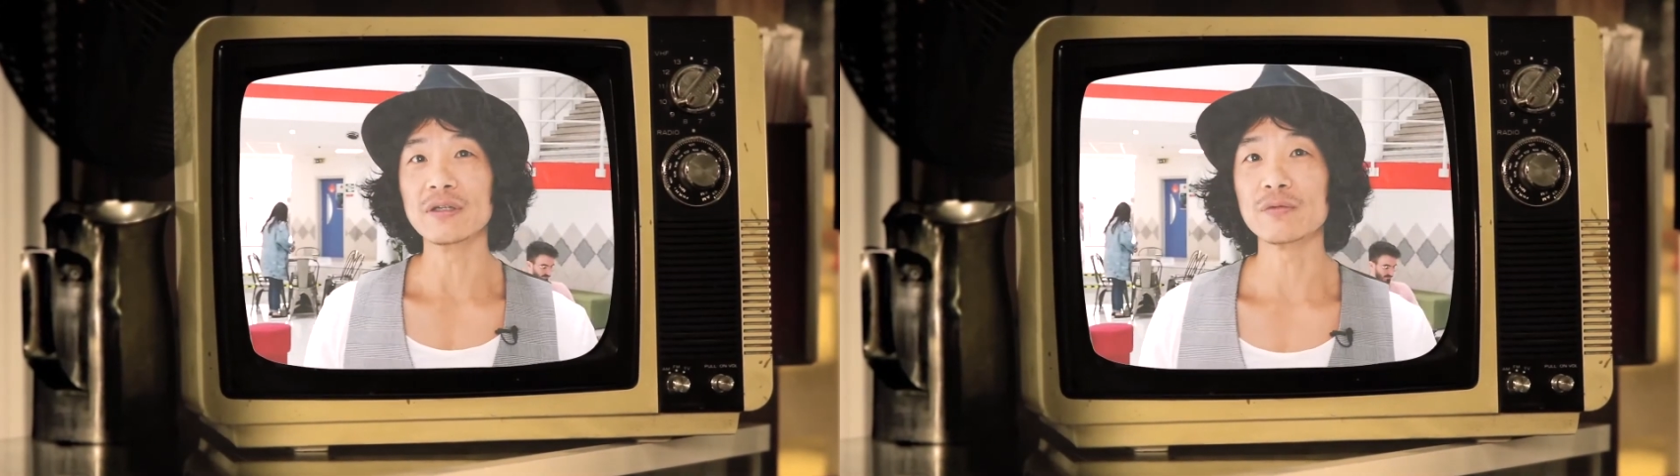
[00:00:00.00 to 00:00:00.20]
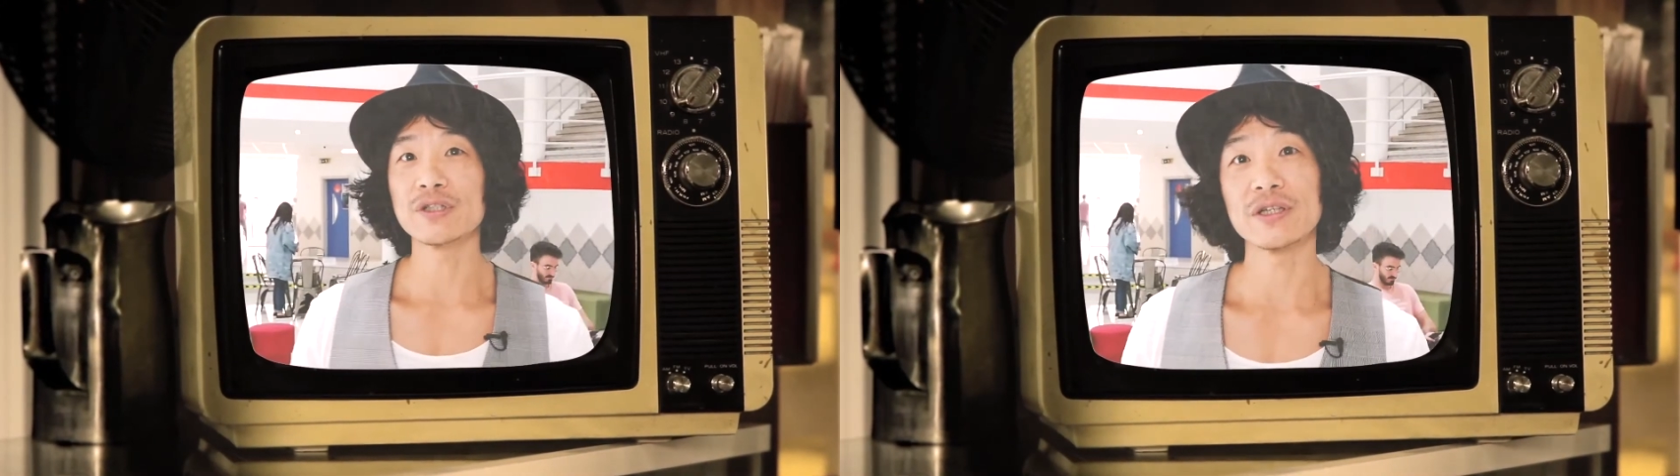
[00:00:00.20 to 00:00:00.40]

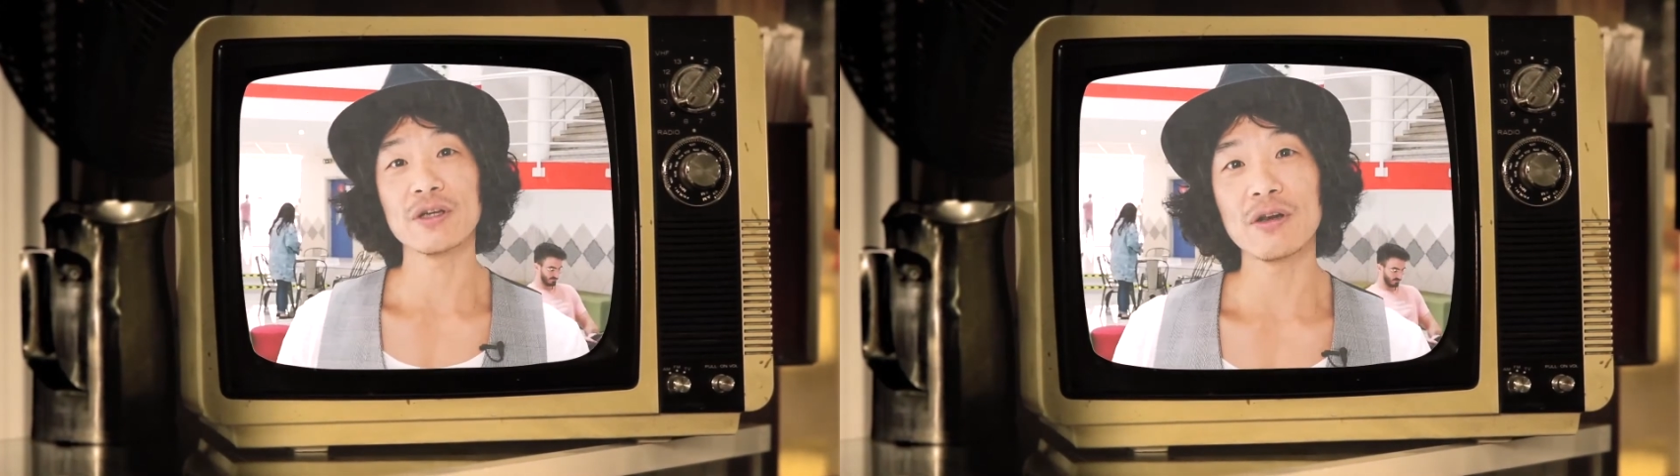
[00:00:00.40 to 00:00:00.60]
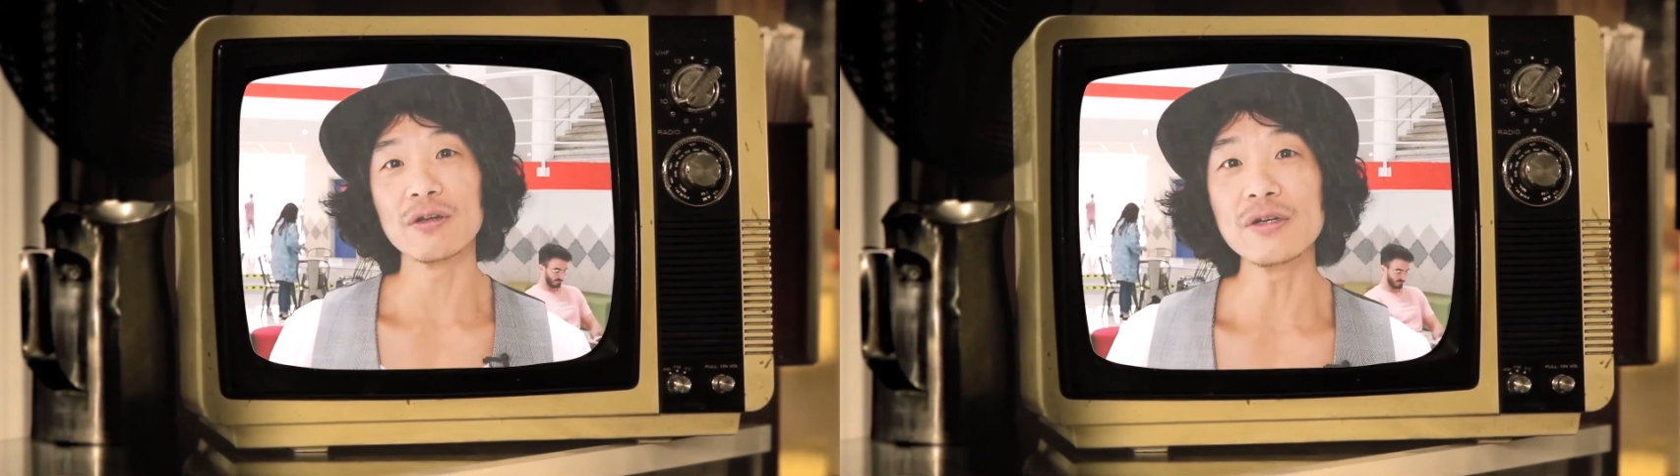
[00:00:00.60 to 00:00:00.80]
which
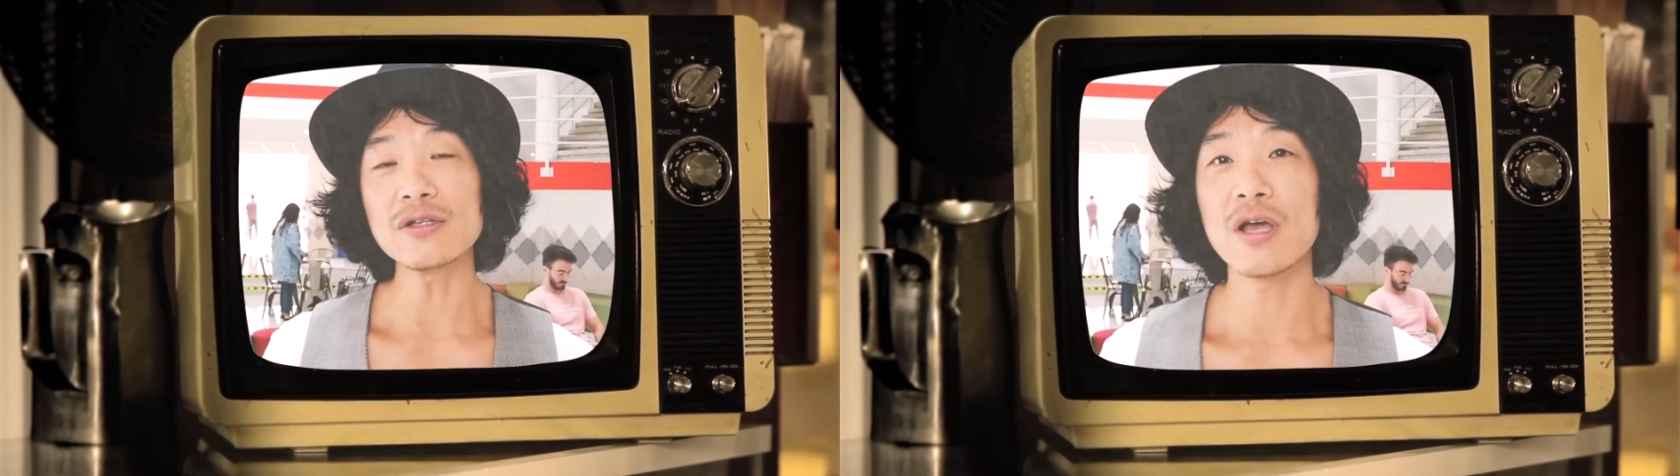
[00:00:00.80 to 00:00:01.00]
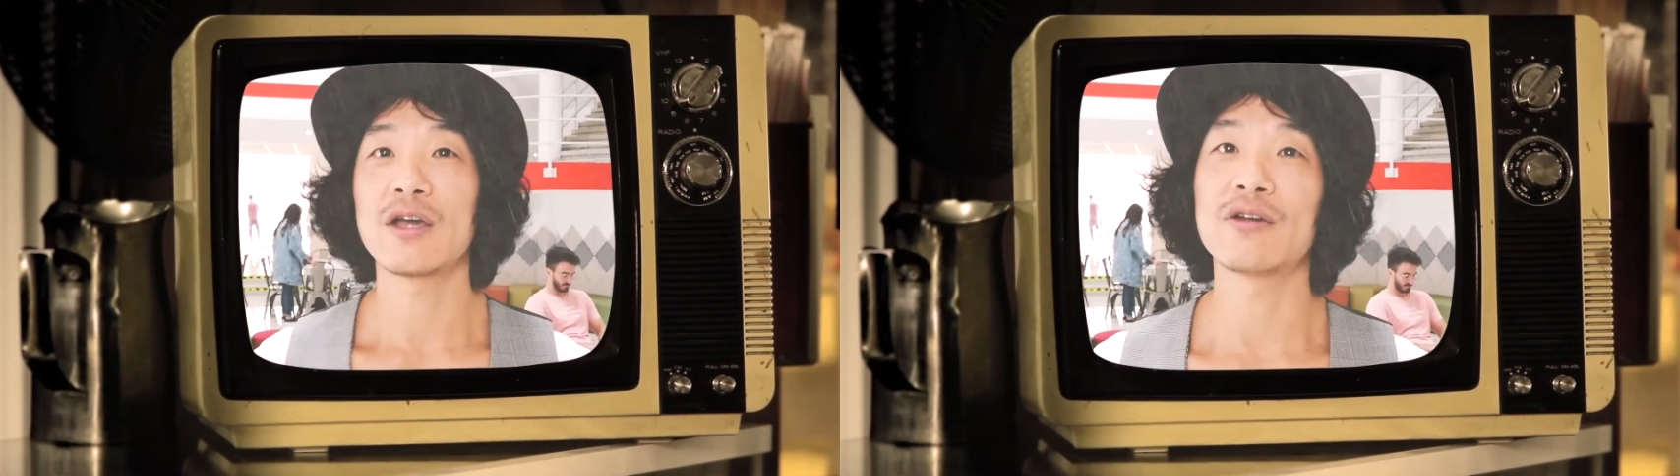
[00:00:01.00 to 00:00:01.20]
includes
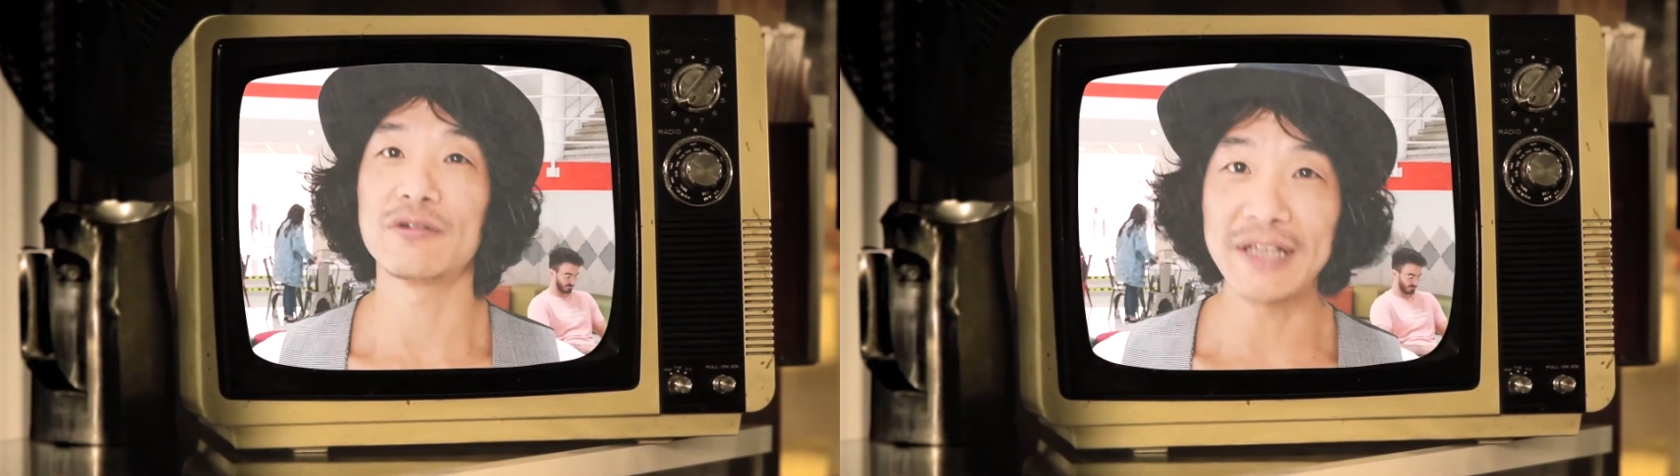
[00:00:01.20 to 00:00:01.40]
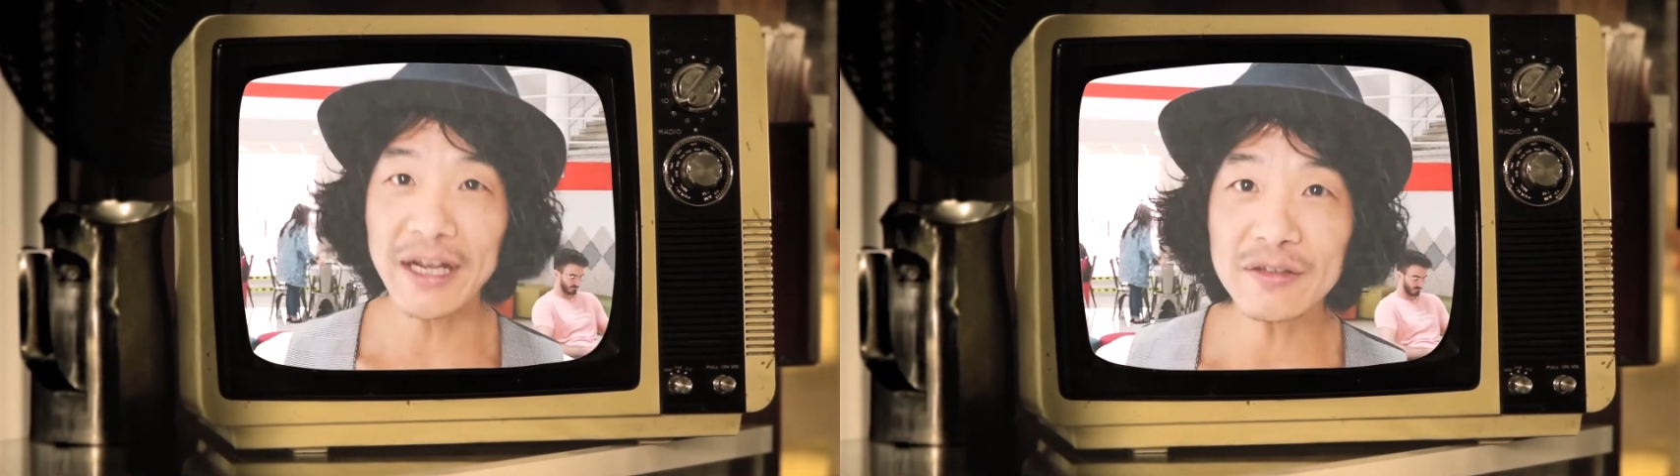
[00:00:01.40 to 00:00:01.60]

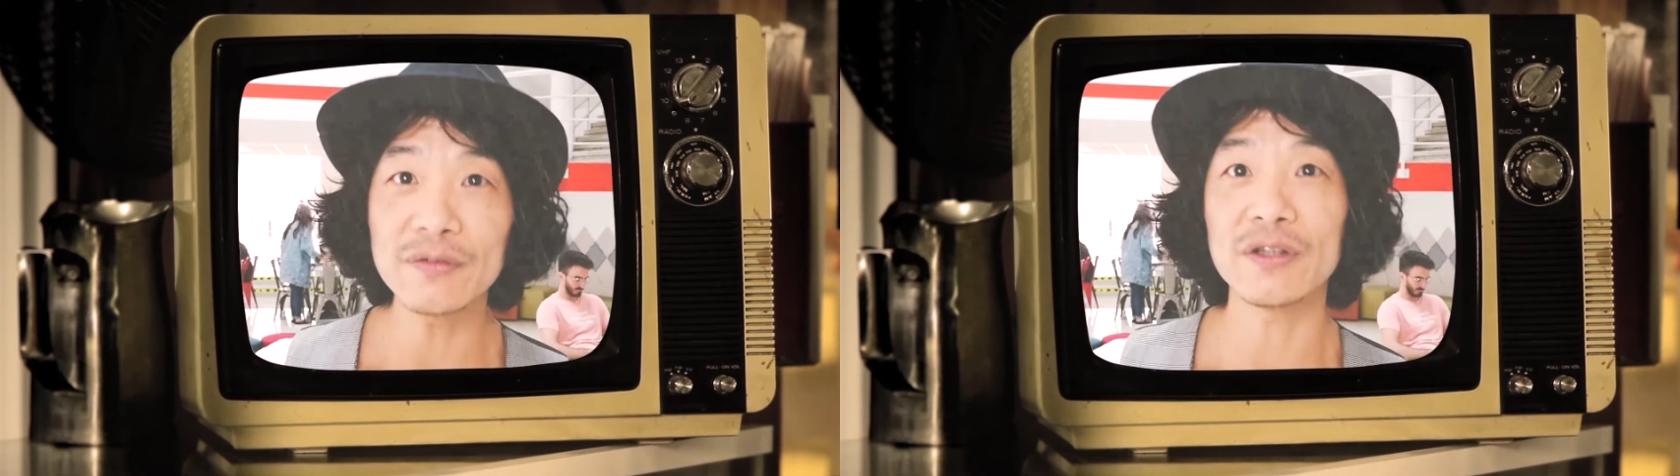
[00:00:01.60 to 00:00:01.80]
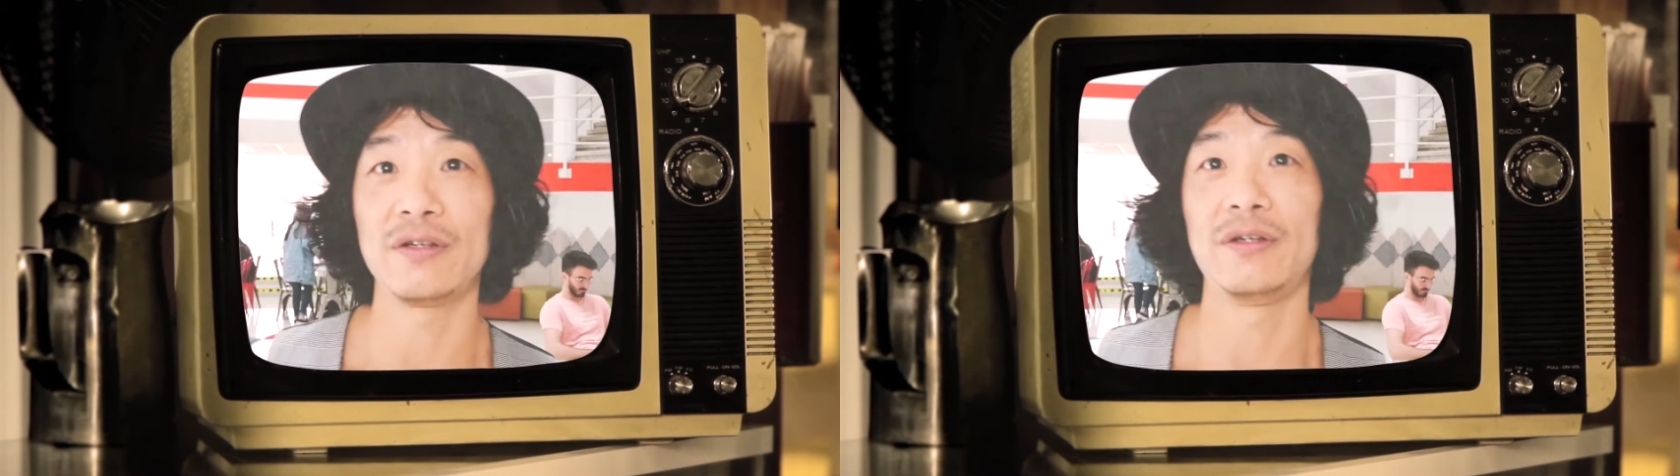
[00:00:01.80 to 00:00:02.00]

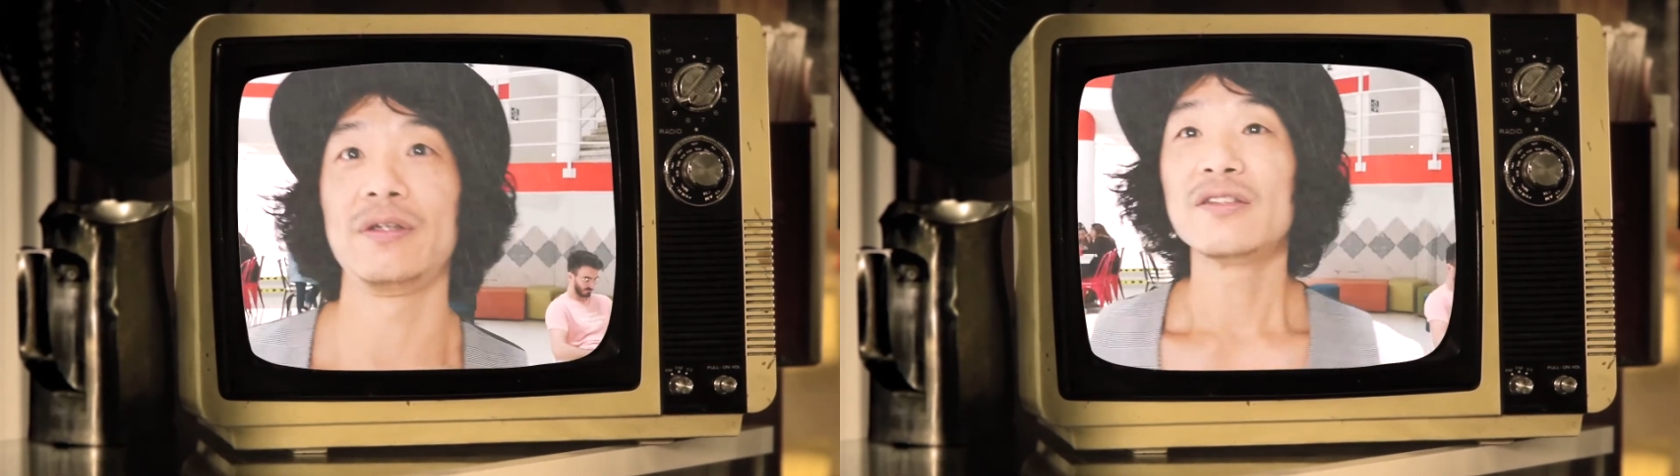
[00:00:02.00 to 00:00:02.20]
creativity,